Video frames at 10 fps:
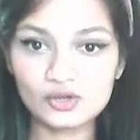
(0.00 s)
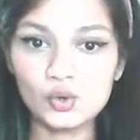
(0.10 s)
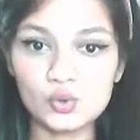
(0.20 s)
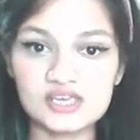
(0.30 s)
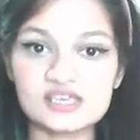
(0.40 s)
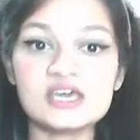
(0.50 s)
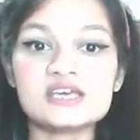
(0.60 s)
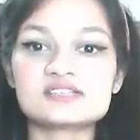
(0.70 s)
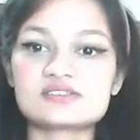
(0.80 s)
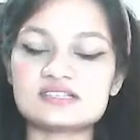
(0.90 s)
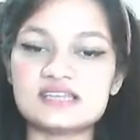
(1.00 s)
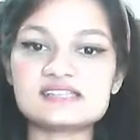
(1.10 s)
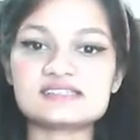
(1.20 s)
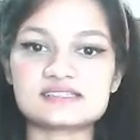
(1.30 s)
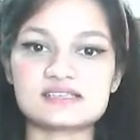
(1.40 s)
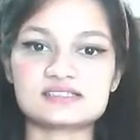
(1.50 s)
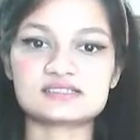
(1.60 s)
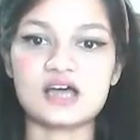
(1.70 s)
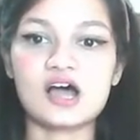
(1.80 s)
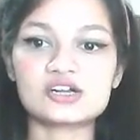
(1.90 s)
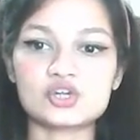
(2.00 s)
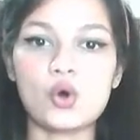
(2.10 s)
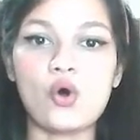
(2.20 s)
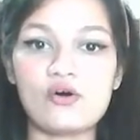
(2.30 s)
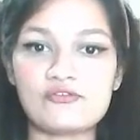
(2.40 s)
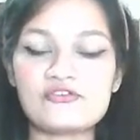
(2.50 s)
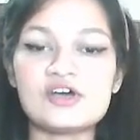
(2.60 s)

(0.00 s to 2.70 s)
Okay, so let's start off.